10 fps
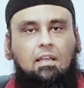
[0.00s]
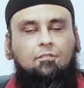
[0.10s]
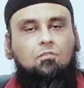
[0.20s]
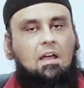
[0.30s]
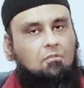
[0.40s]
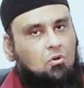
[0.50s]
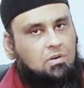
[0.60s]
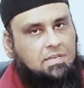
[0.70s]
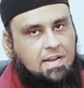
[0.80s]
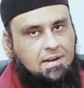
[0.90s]
if you have
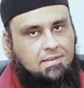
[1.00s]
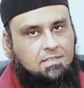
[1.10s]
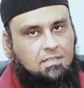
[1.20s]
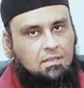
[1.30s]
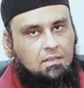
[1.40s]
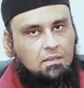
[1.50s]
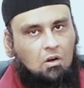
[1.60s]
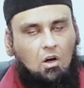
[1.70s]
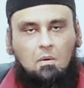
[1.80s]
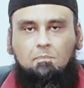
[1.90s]
good deeds
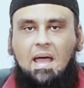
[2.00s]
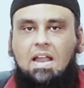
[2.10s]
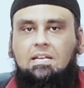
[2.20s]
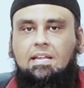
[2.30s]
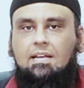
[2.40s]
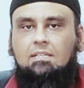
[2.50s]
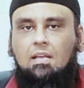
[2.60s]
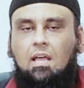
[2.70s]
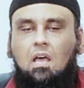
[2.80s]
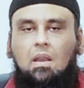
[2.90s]
or bad
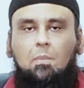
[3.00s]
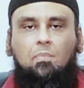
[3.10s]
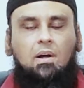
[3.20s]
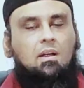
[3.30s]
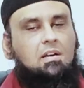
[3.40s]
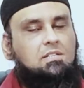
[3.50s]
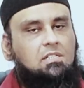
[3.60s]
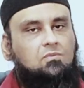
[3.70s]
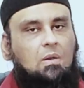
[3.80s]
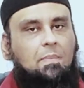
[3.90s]
deeds,
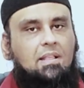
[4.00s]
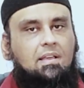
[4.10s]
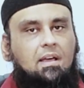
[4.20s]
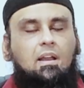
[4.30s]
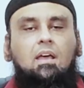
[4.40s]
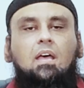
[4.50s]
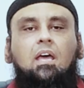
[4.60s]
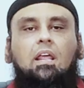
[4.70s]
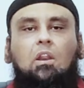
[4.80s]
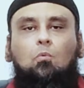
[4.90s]
repercussions will be there,
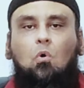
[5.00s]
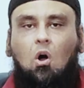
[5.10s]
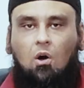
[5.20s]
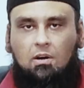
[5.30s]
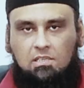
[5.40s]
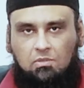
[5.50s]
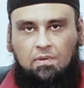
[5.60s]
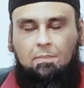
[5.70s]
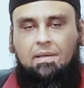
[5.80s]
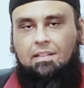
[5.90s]

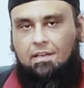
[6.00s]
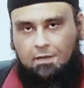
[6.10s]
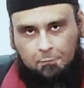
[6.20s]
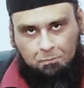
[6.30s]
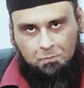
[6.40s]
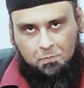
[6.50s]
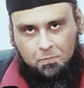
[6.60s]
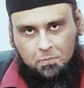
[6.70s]
rewards will be there.